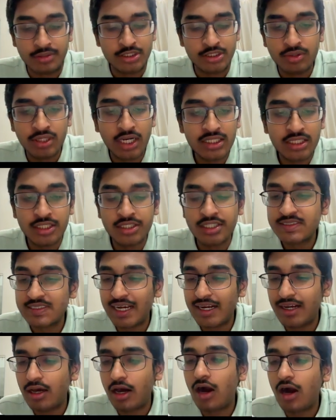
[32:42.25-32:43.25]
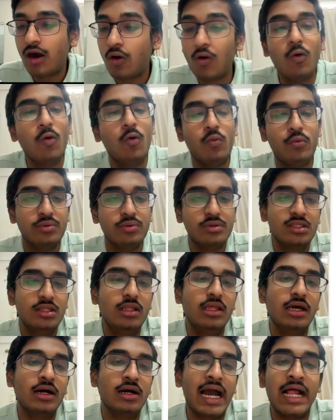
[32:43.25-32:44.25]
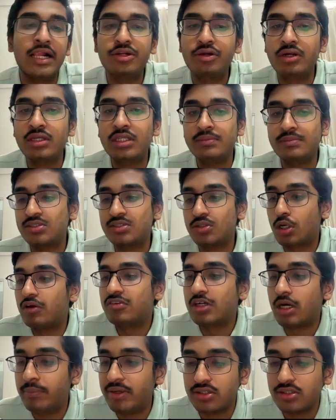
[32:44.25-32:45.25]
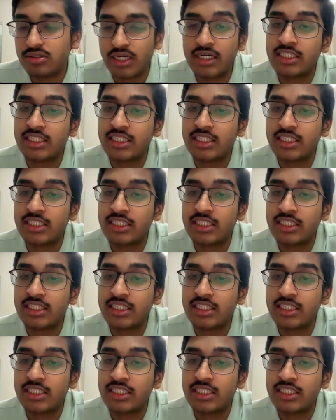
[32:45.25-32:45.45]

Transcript: You can't understand how the algorithm is sort of coming to that.